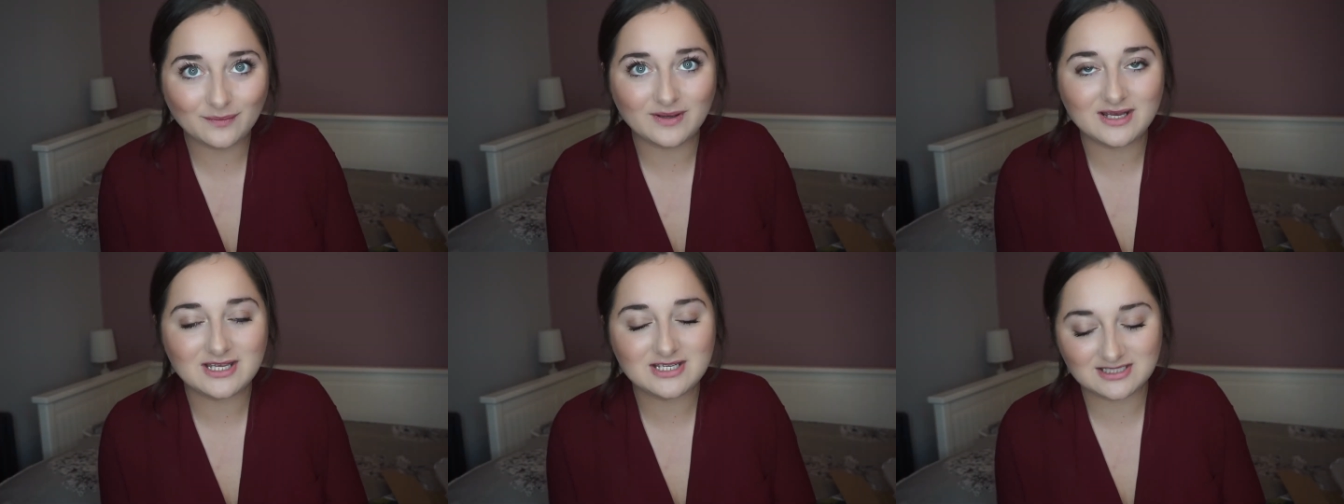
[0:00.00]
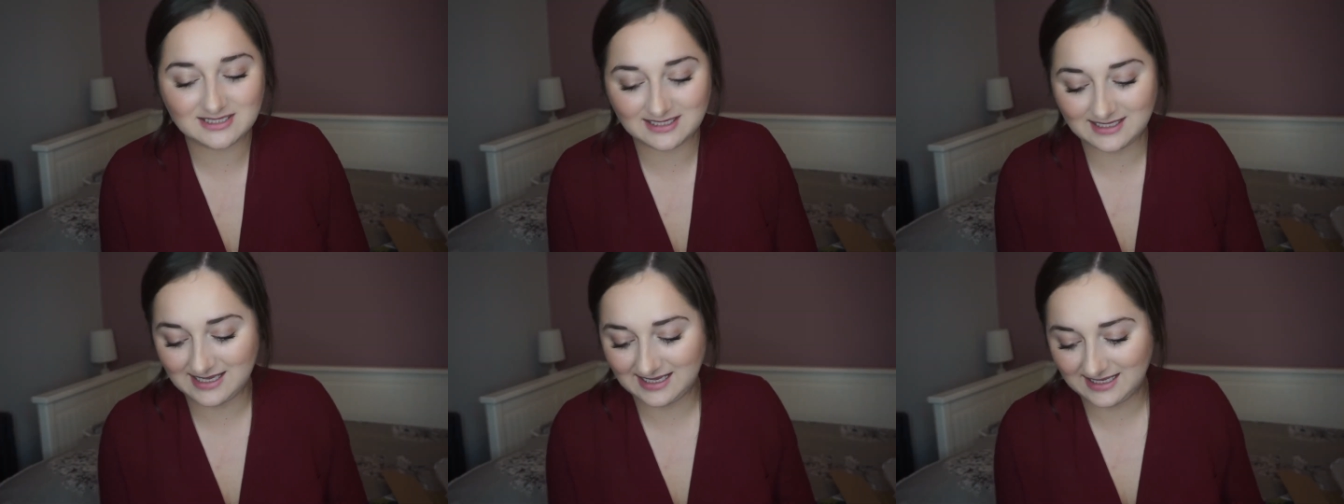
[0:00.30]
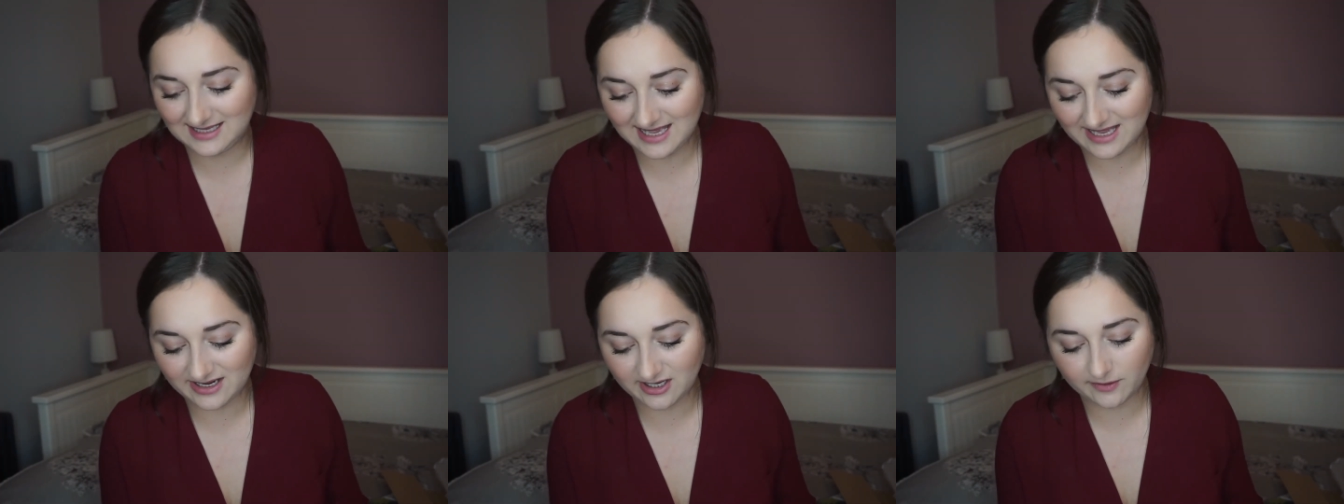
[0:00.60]
which
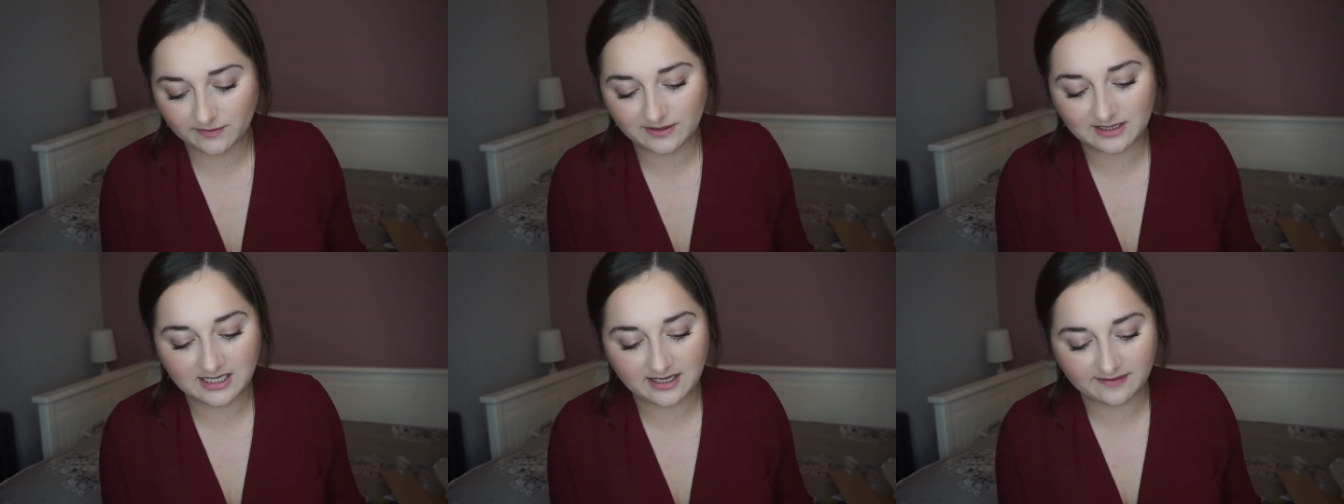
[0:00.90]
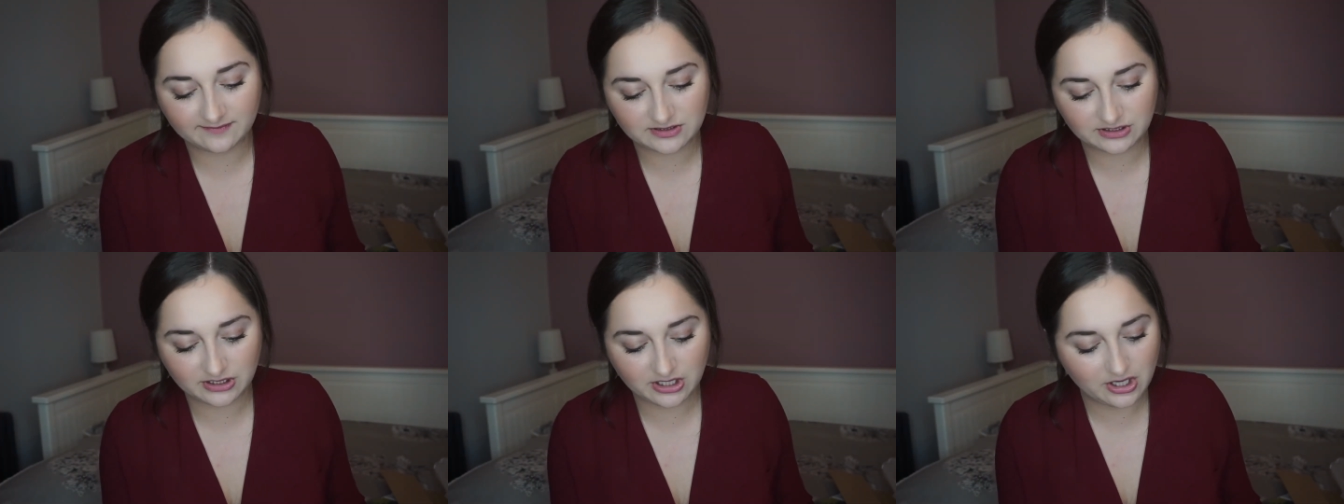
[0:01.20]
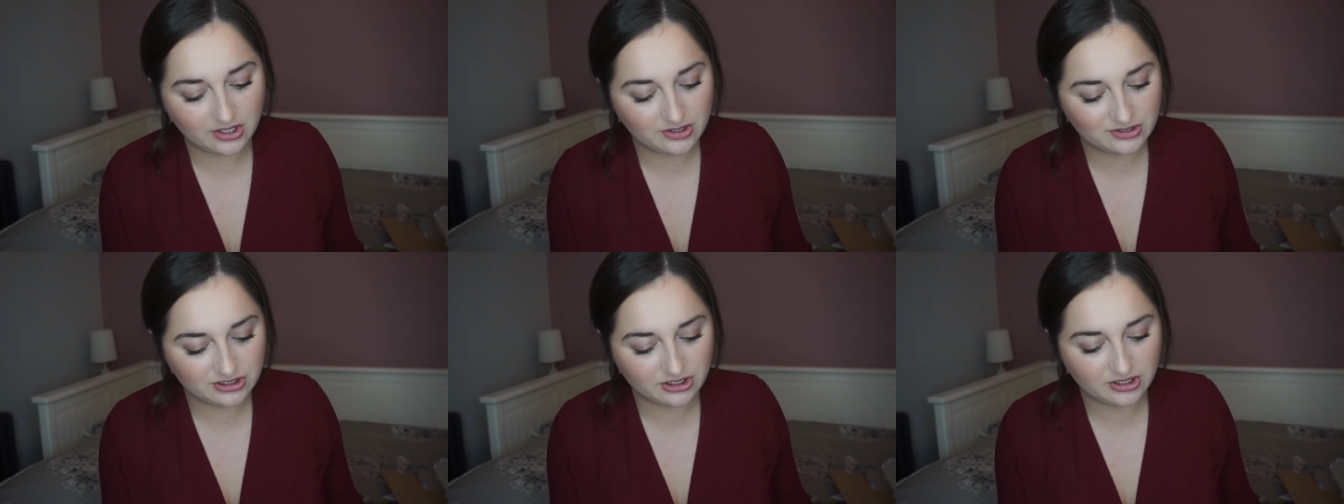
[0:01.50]
again I would love to
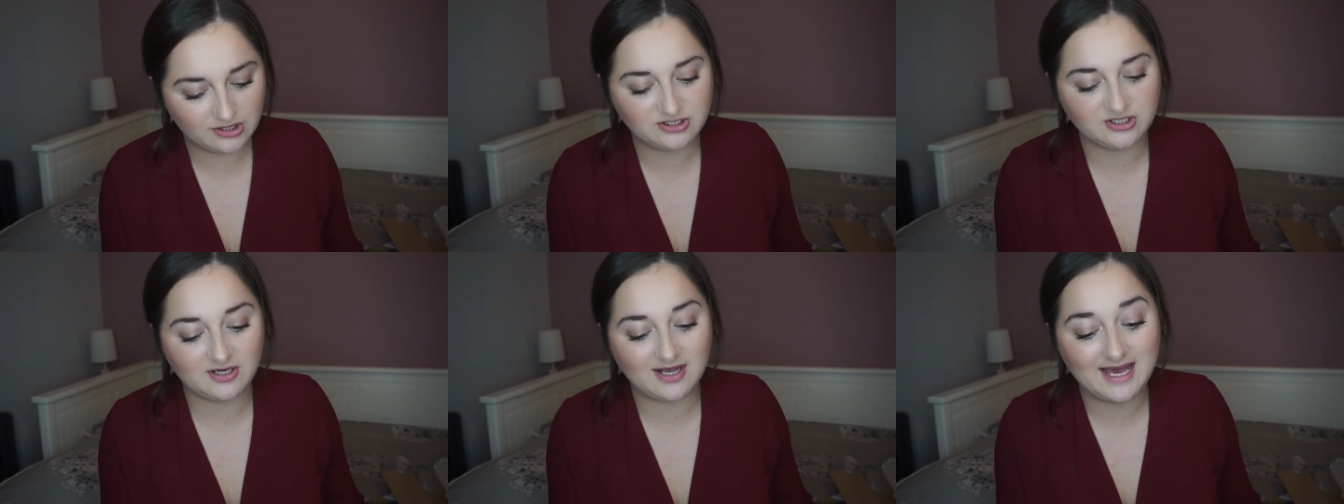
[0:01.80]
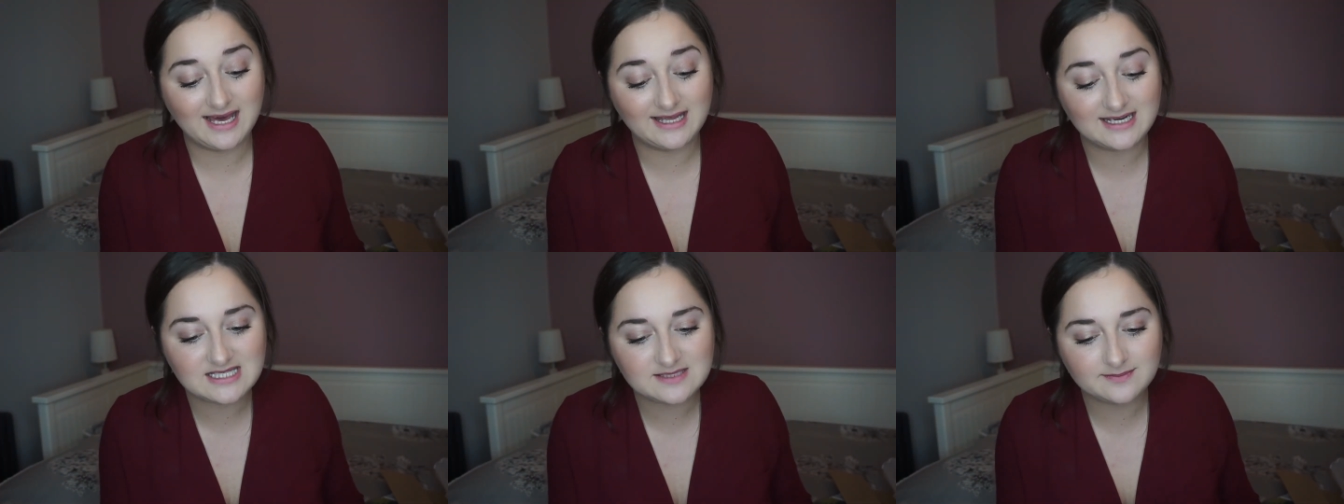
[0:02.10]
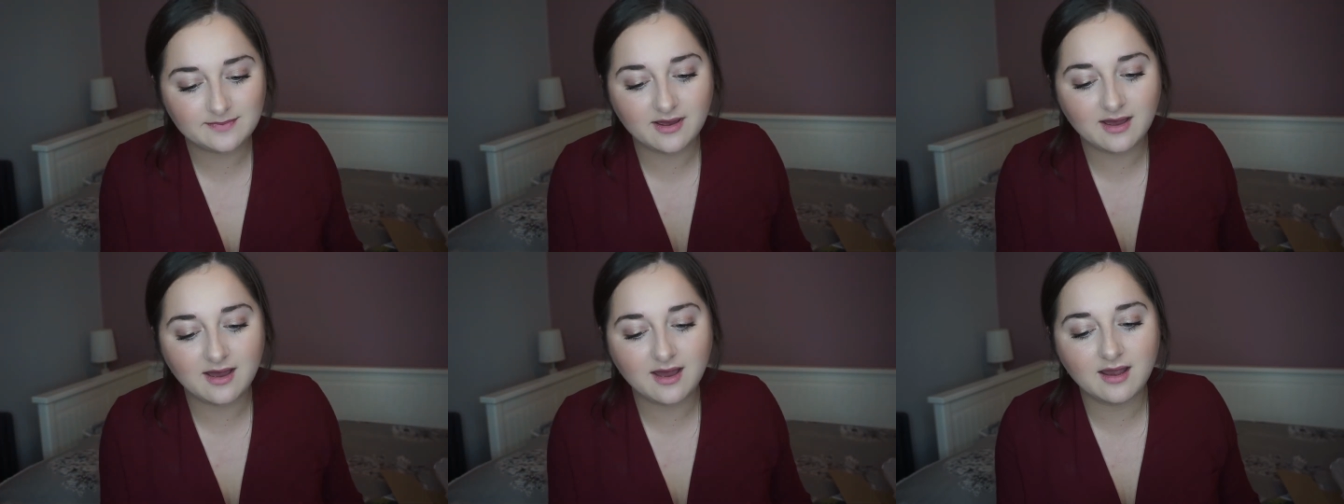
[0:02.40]
go to,
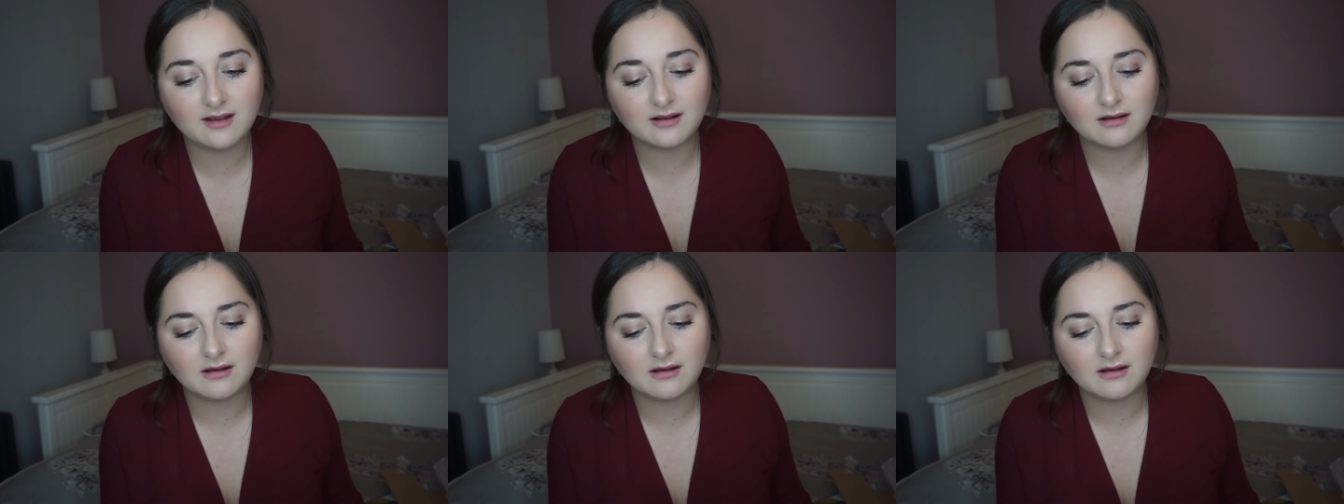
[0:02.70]
Johannesburg.